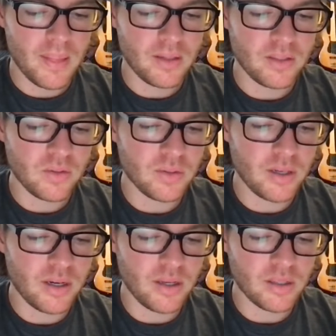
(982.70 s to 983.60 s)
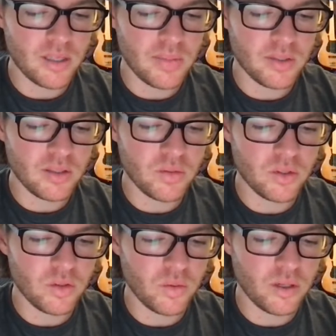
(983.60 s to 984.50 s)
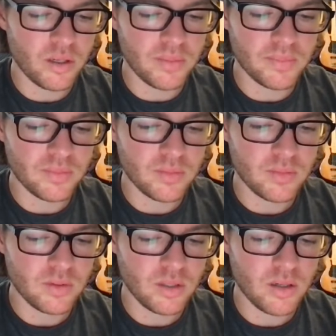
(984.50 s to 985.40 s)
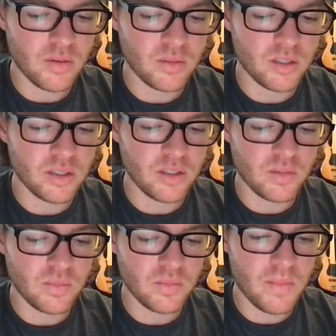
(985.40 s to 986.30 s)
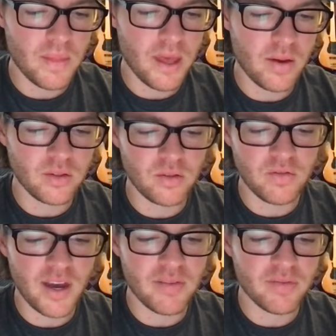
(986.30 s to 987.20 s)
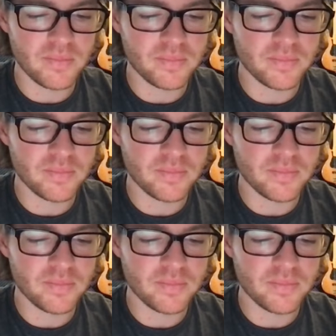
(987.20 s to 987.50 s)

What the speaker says: Because this one's already hooked up, so this one should work. So since this one, yeah, let's do 5.